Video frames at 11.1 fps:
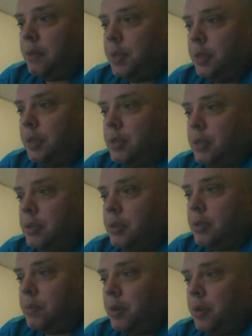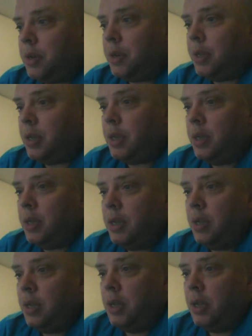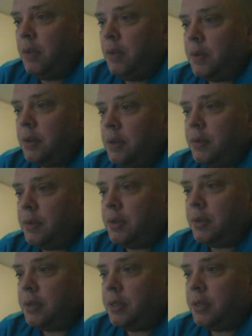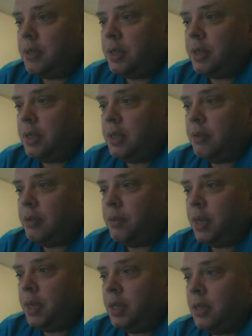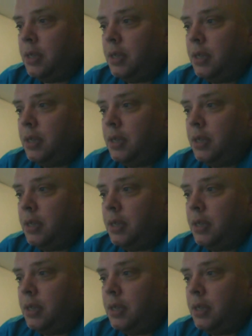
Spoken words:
Pulitzer supported it, of course, for the sinking of the Maine